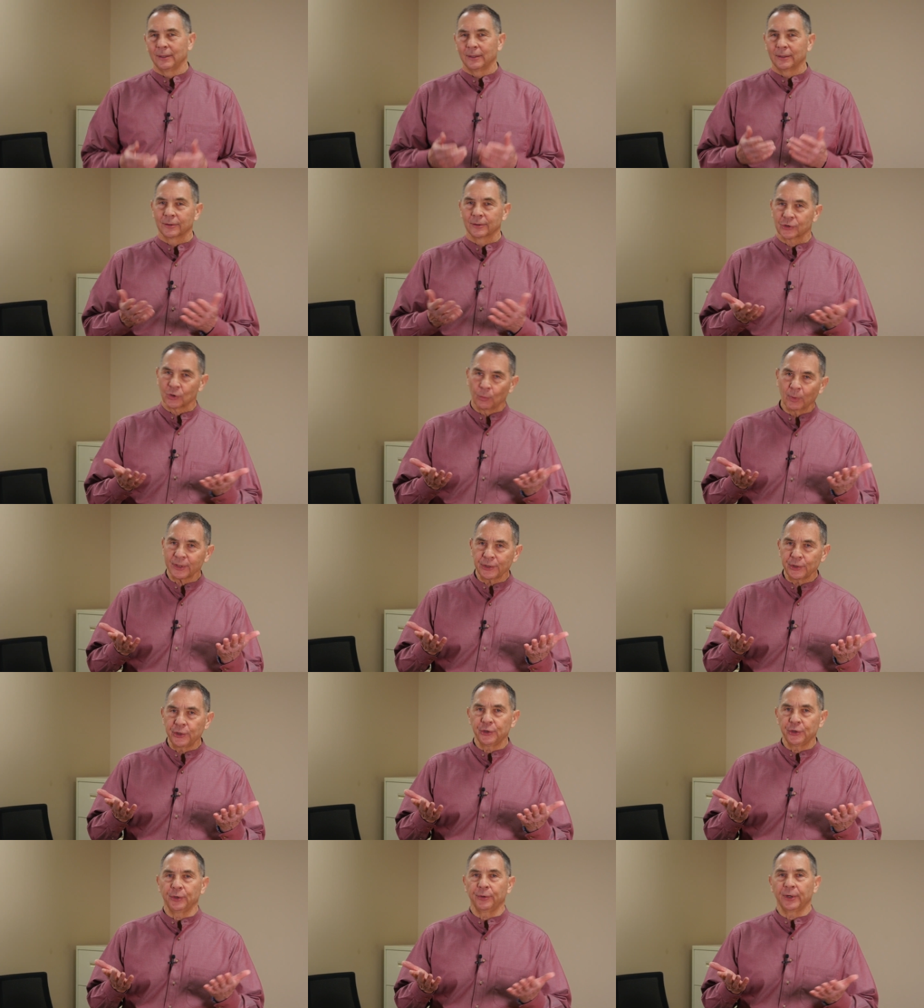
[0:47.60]
So what
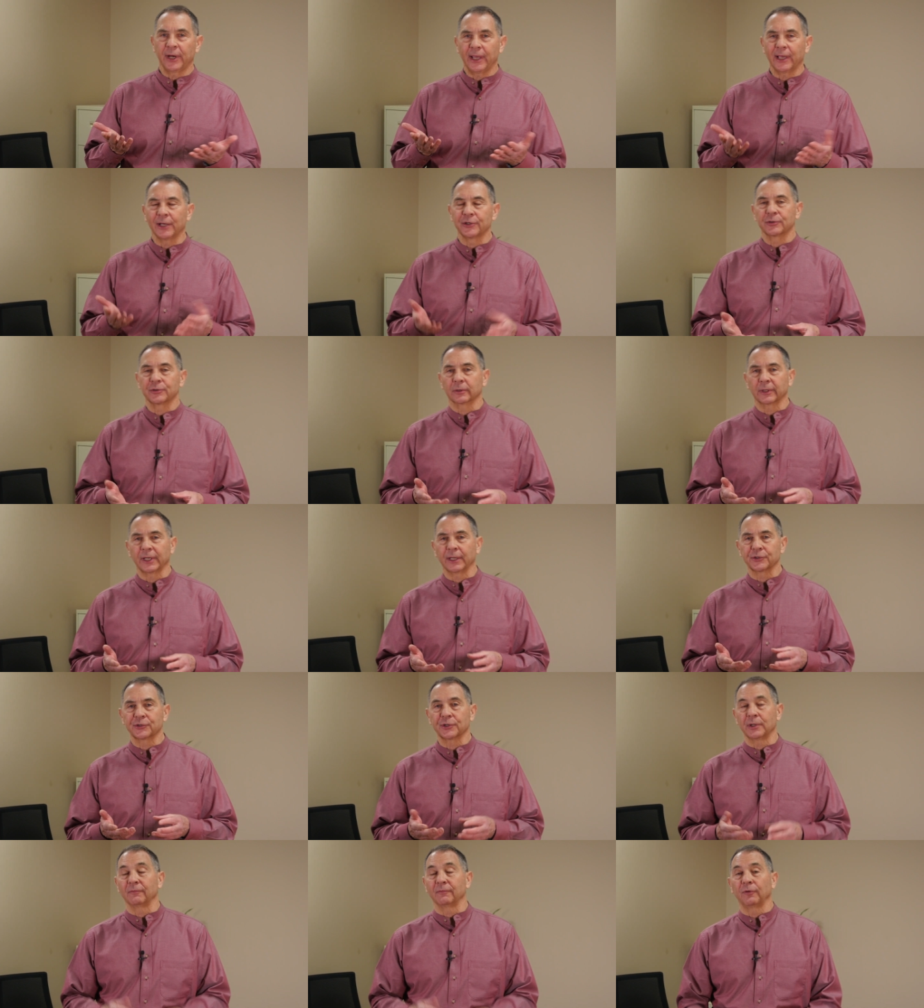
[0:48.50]
can you do to hedge
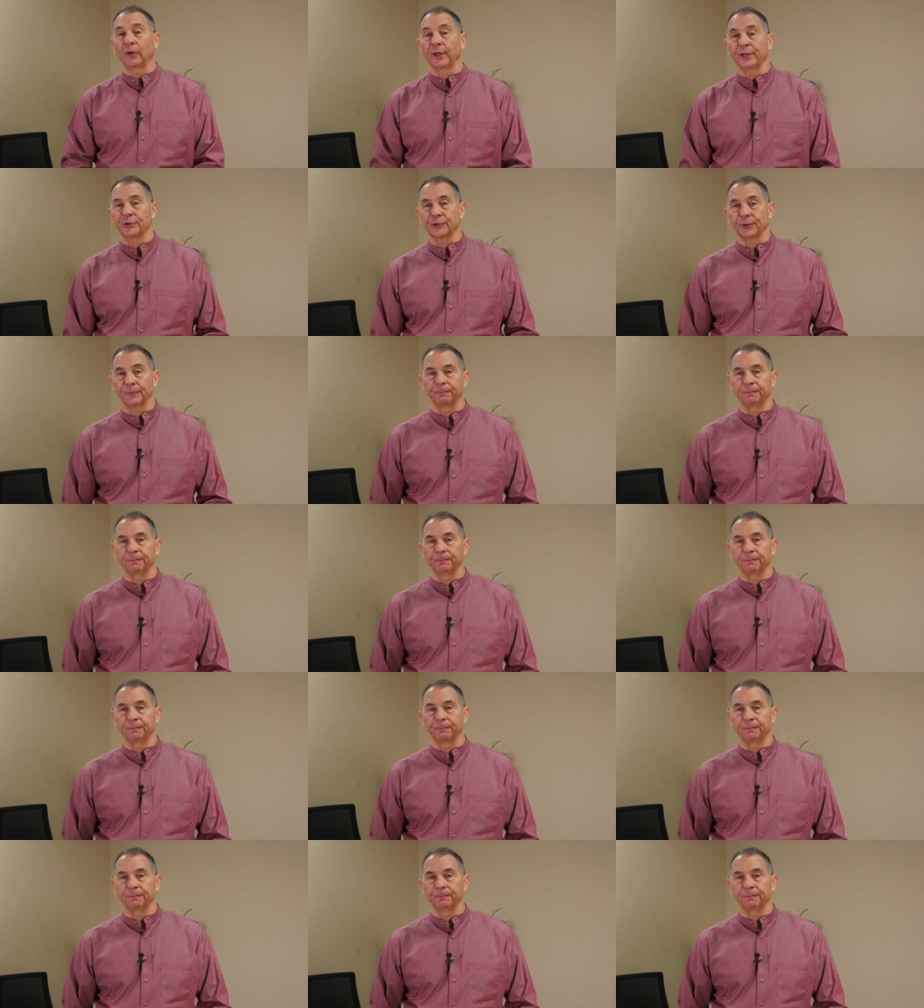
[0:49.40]
against inflation?